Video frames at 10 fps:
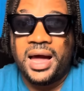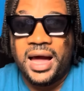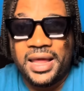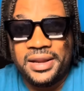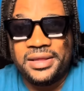
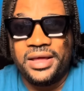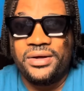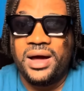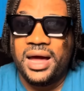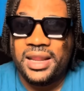And, you
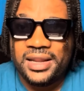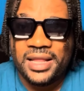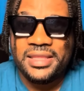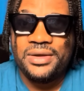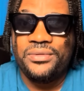know,
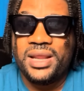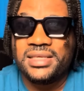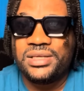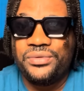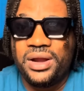another thing we are
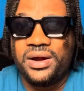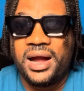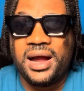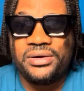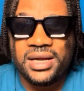see where
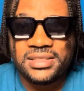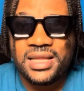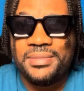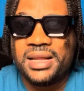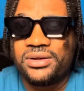
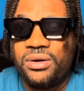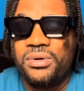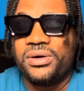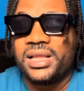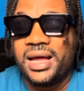Rastaman come
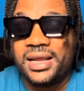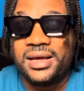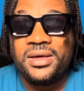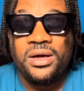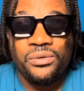out and